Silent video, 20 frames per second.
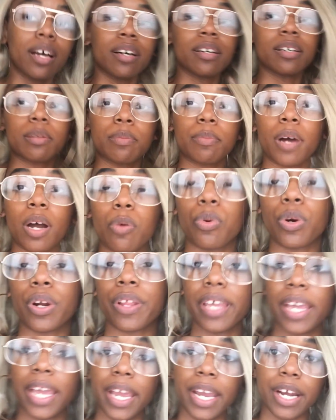I
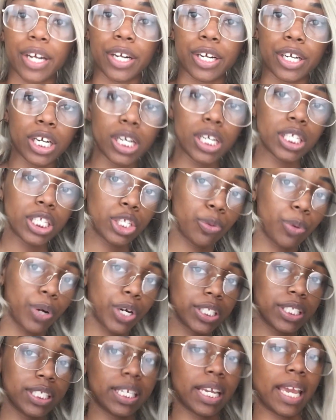wore the hair to
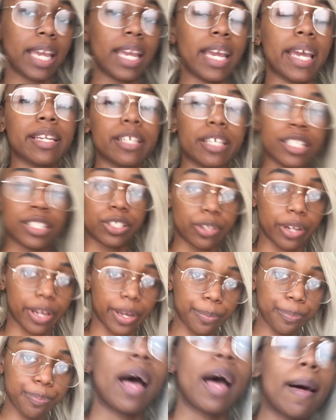work today and
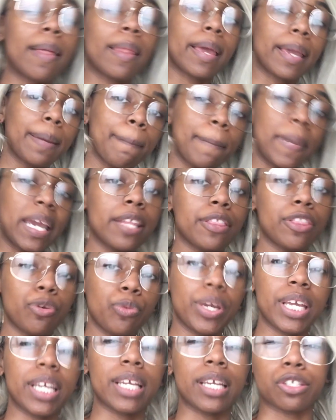yesterday. I like made
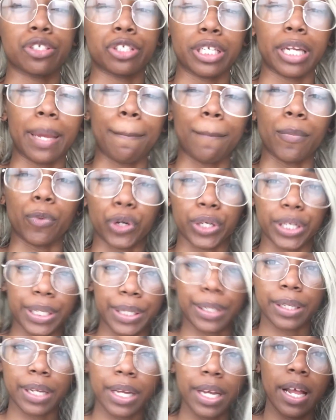the wig yesterday
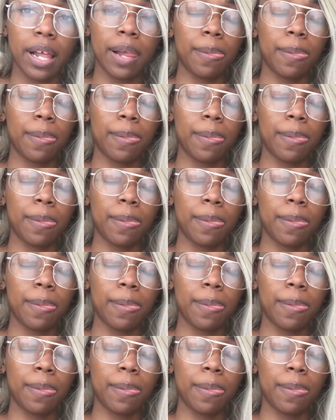morning.